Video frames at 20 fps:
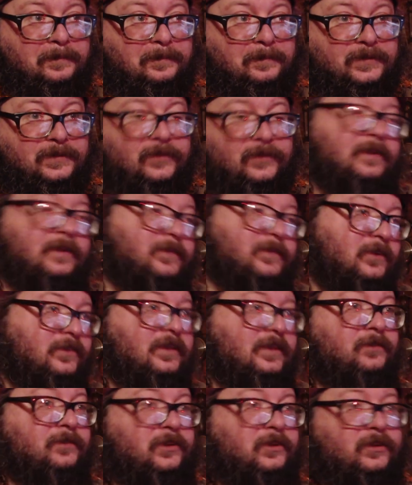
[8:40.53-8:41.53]
Kareem
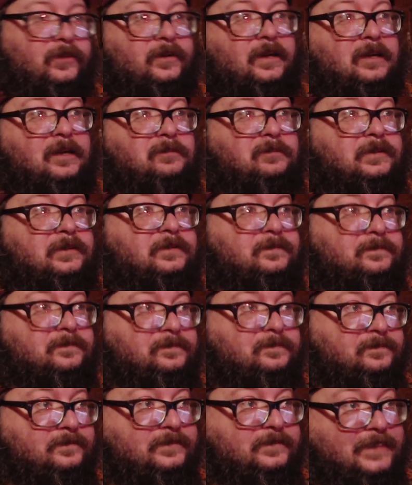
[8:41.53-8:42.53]
Otep showed up.
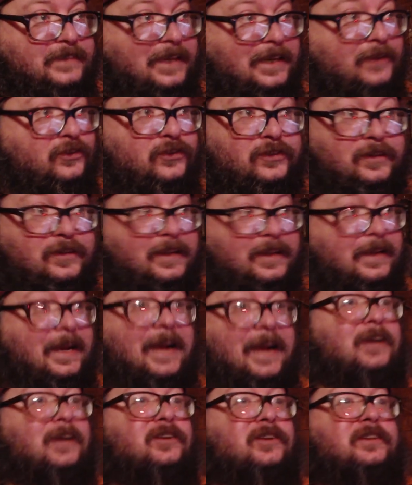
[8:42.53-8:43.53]
Djoser's like, I
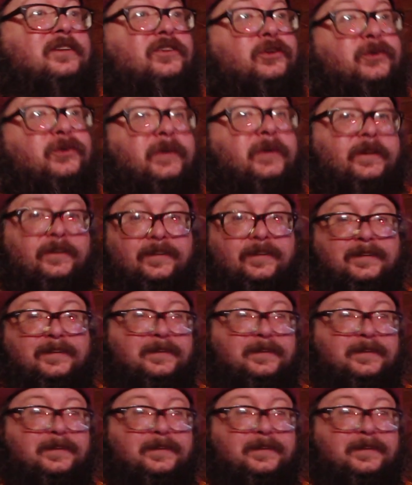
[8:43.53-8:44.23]
don't know what to do here.